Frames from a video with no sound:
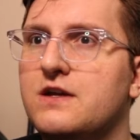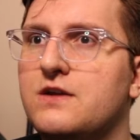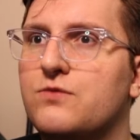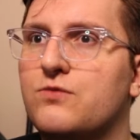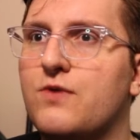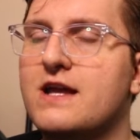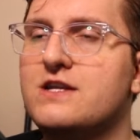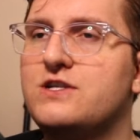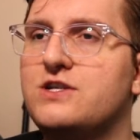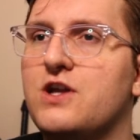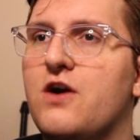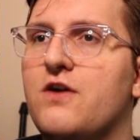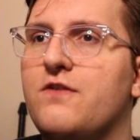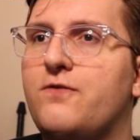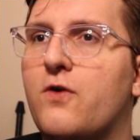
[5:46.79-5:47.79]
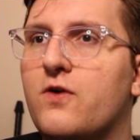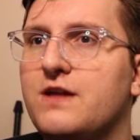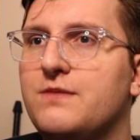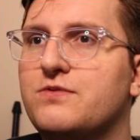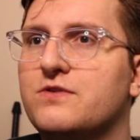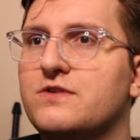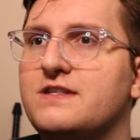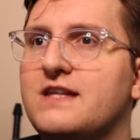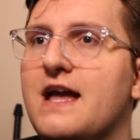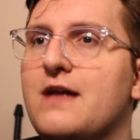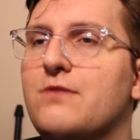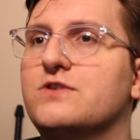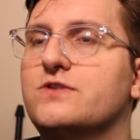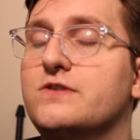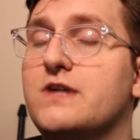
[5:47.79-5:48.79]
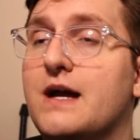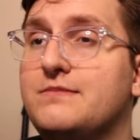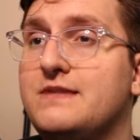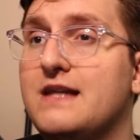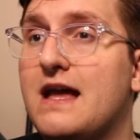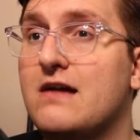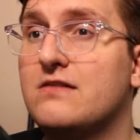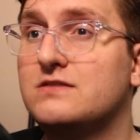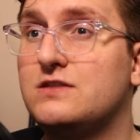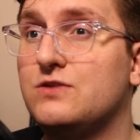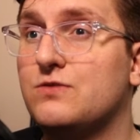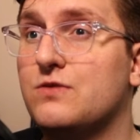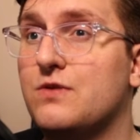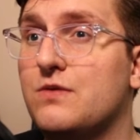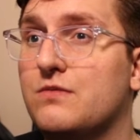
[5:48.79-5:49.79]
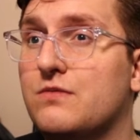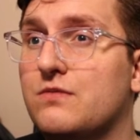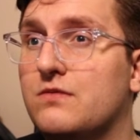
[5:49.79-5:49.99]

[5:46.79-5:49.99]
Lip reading: ratio 40% was dropped down to